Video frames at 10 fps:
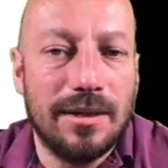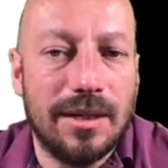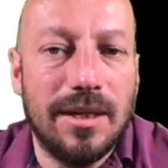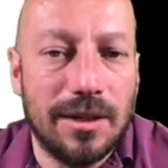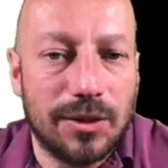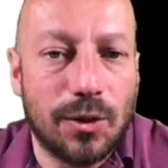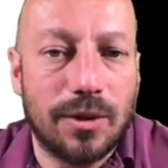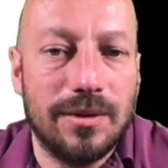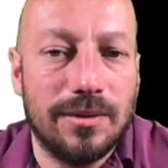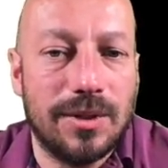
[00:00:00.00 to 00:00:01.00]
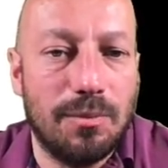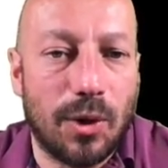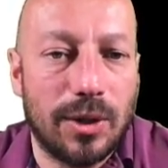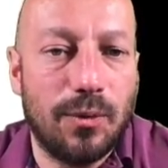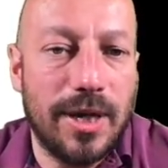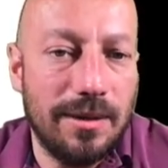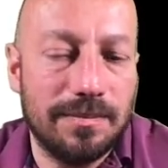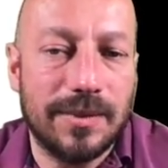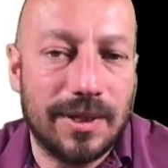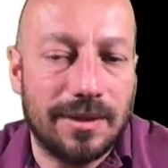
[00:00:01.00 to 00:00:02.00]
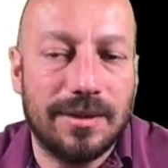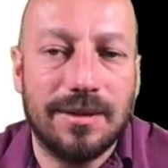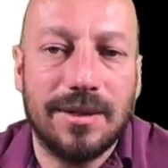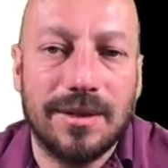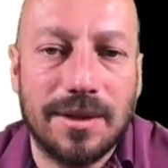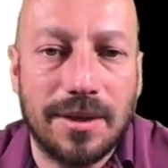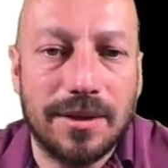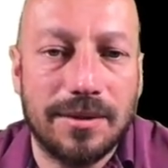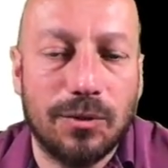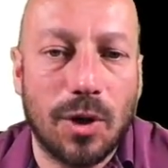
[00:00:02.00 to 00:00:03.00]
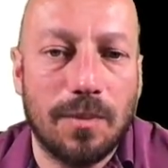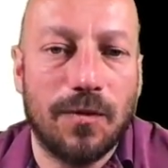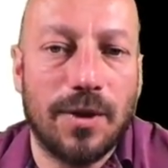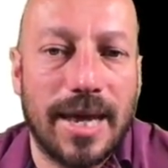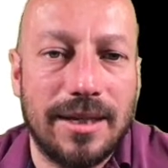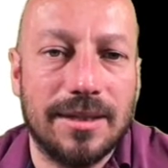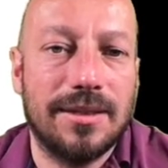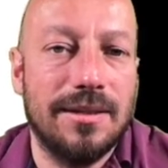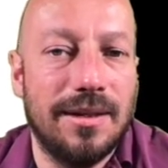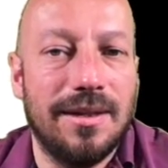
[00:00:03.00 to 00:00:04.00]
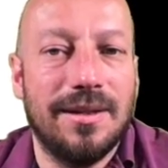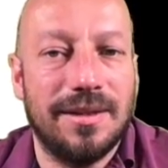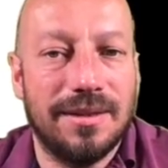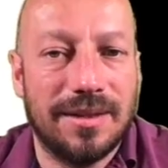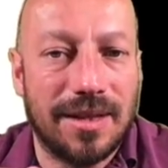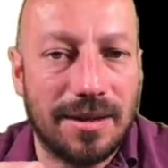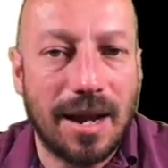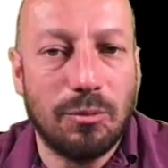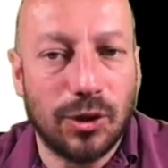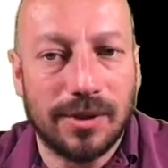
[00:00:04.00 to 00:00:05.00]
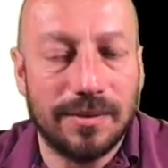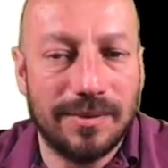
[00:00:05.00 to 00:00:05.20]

in a certain symbolic way, and the term for that is the numeral